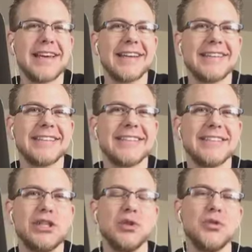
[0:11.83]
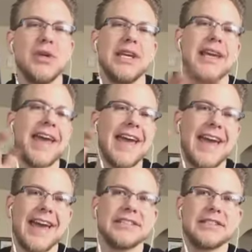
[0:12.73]
that she was being
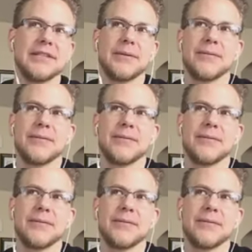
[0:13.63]
asked.